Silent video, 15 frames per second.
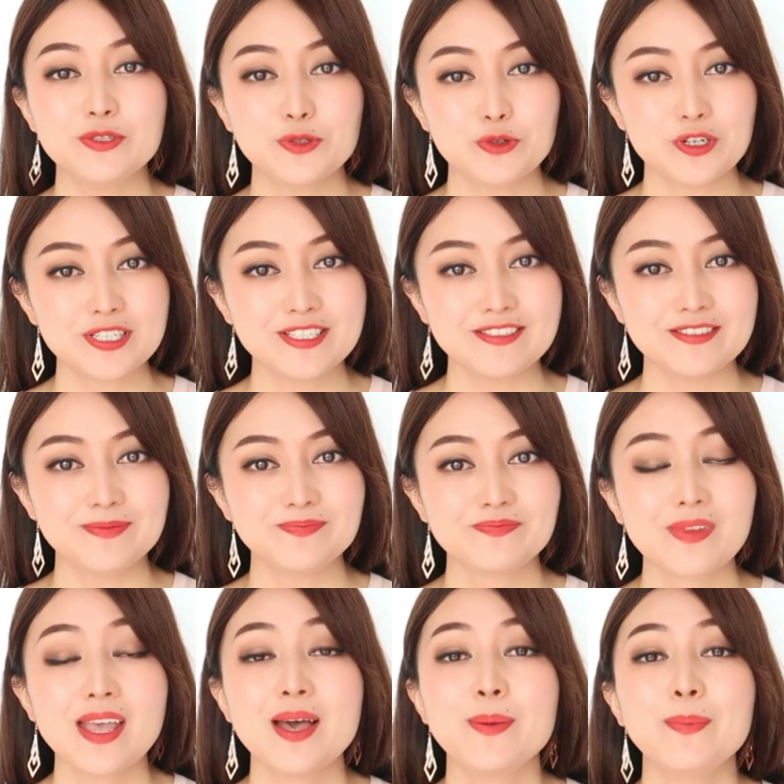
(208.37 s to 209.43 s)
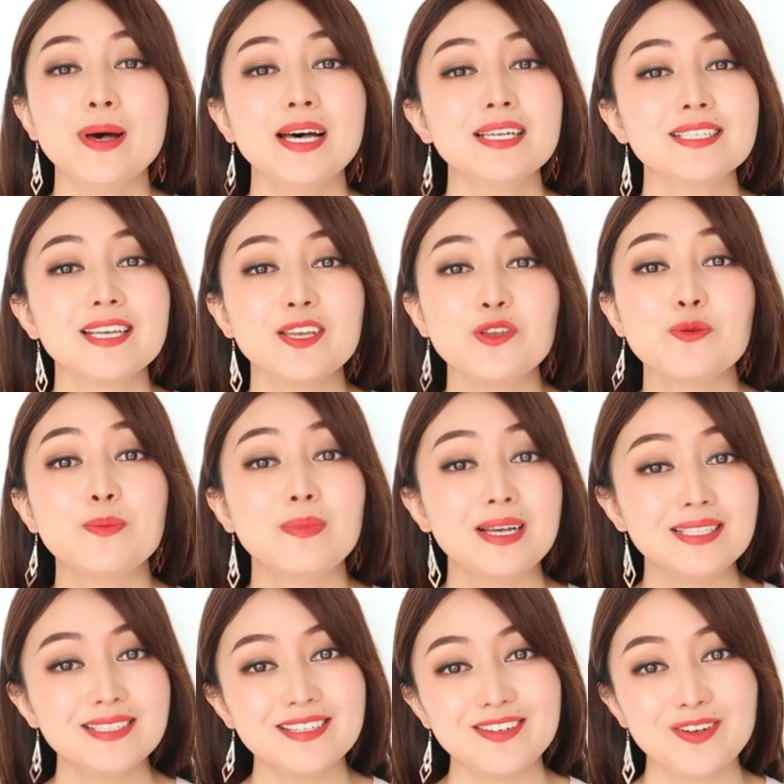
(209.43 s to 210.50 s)
structure, but you
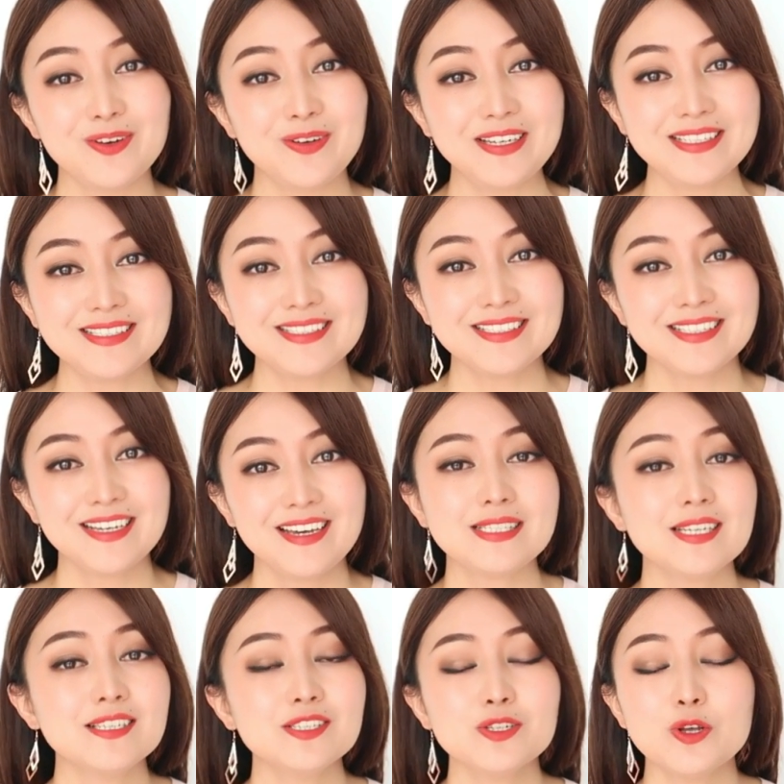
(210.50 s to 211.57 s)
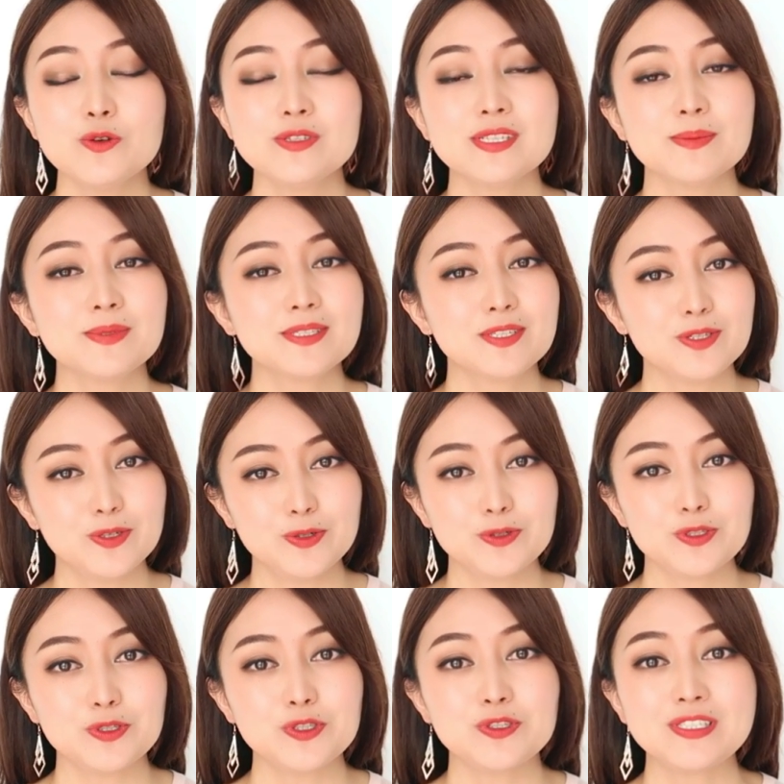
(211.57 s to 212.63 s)
must know it. There's no
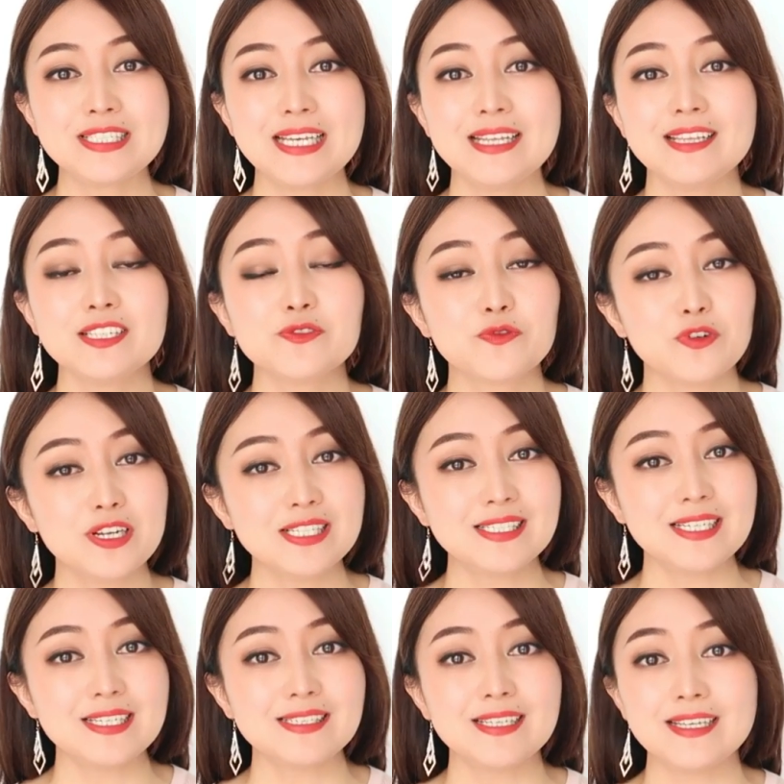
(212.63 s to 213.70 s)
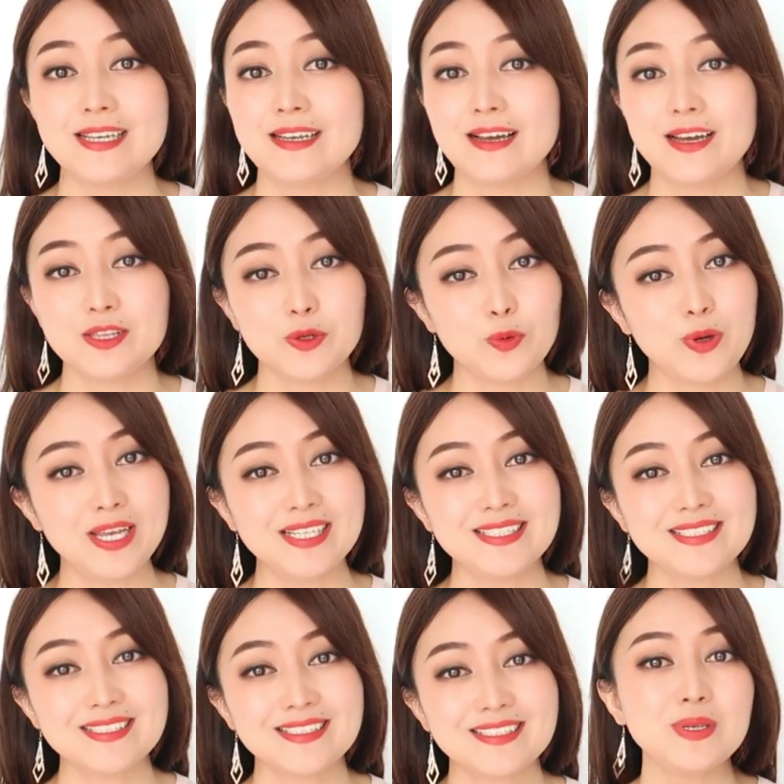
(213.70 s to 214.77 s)
substitute to say these phrases in other
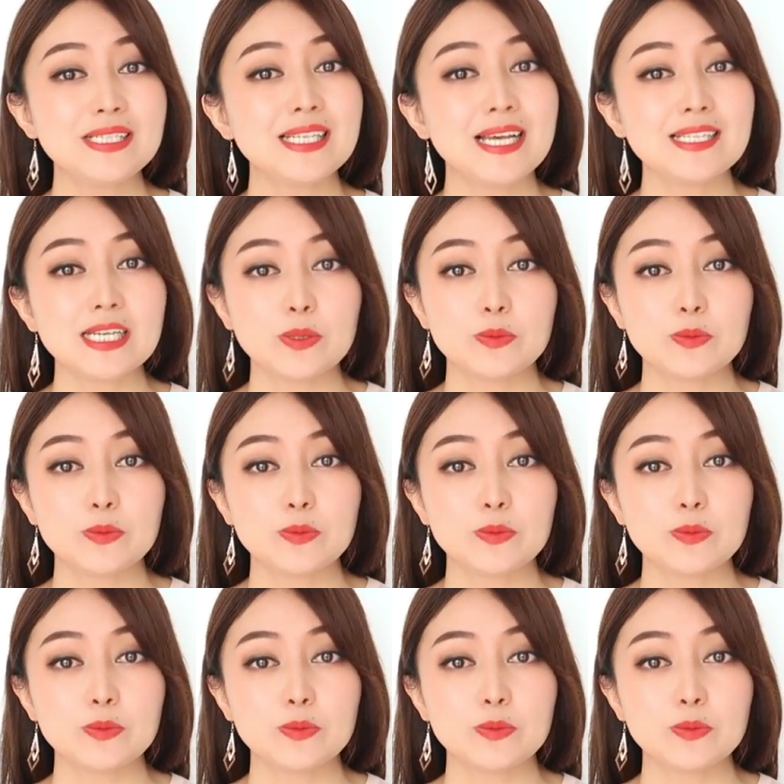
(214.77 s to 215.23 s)
ways. Besides